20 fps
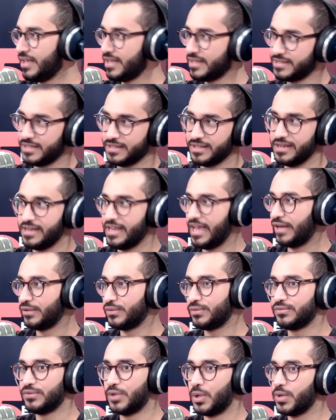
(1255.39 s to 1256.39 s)
Suddenly,
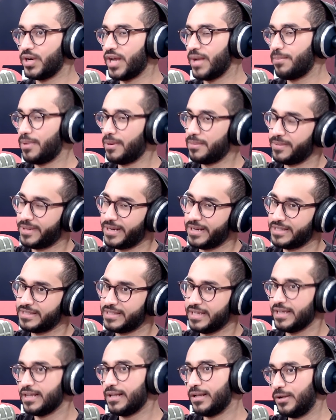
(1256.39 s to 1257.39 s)
out of nowhere, I pop and I
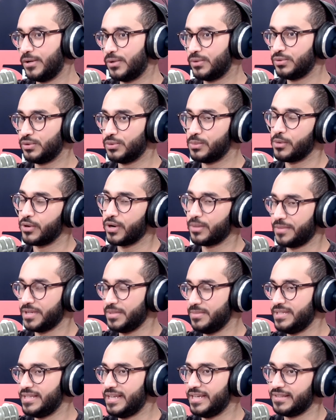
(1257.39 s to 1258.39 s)
say, hello, tomorrow I'm going
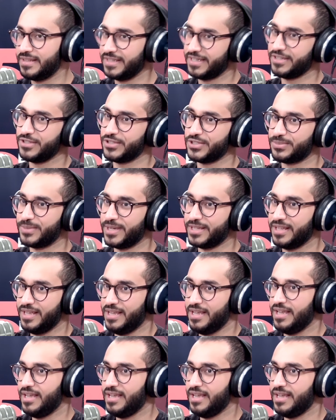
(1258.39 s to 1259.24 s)
to be selling the Kinder spread.